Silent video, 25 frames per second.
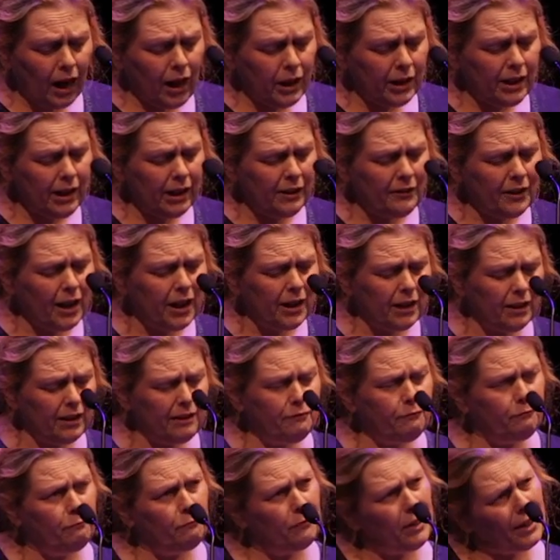And they kind
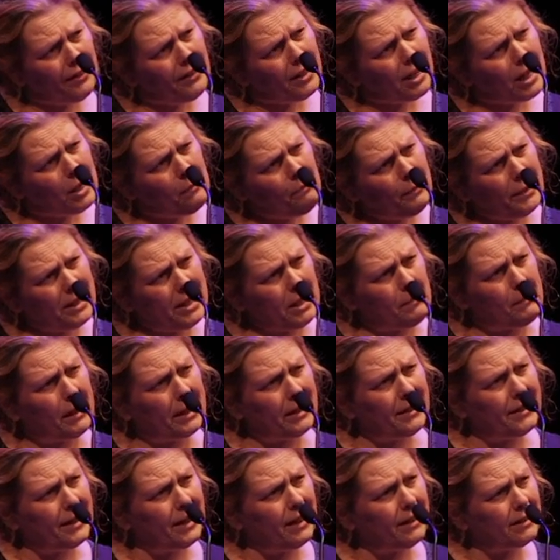of run the company
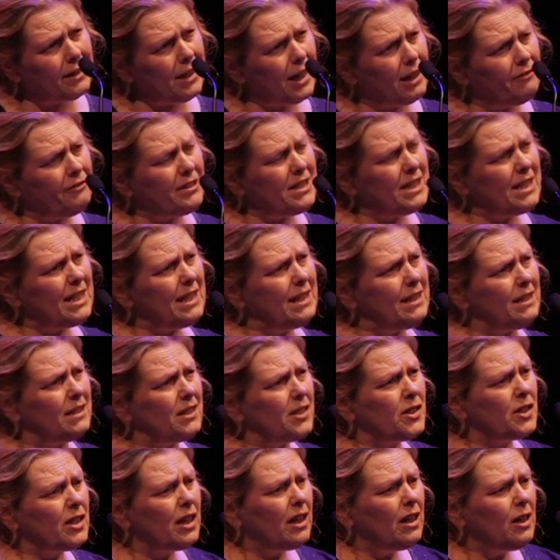by that ever
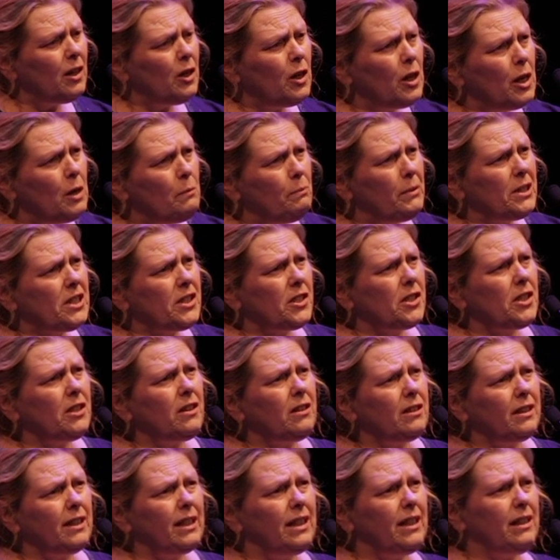since. But
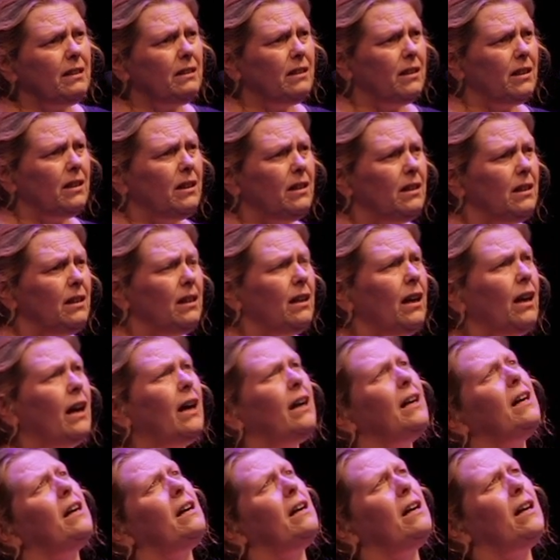certainly,
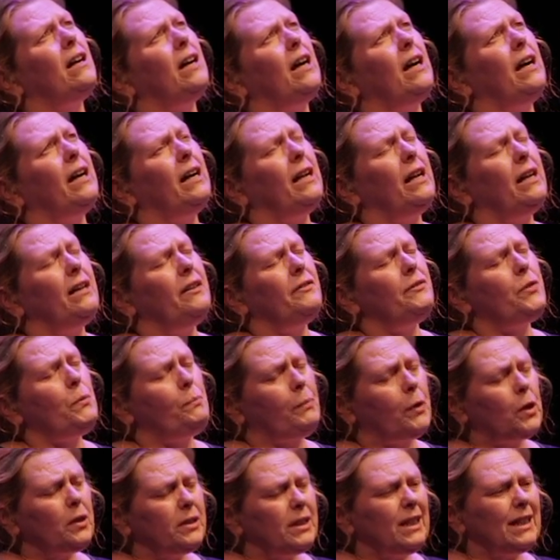the
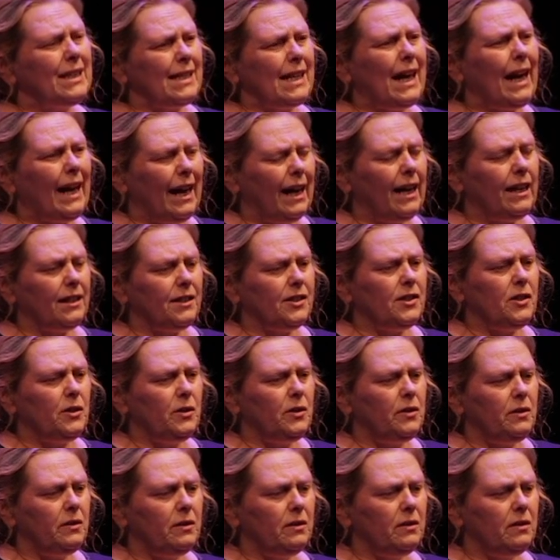products had
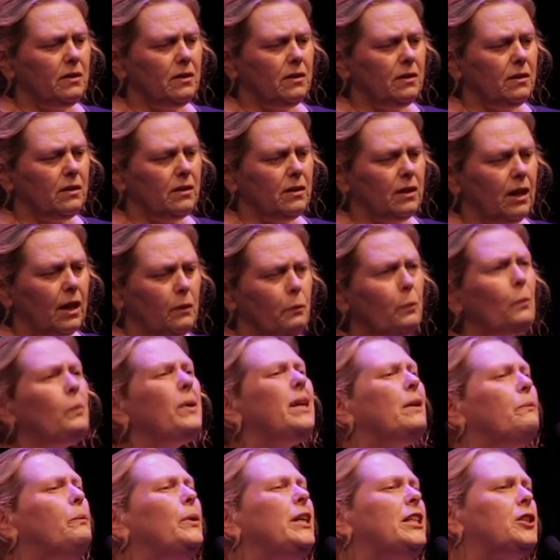to...
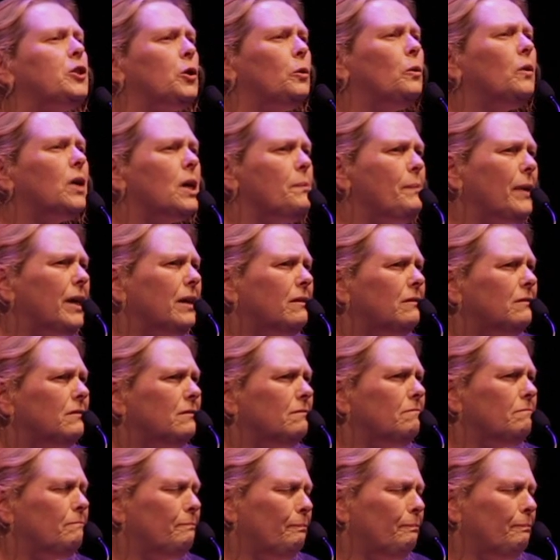We talk about...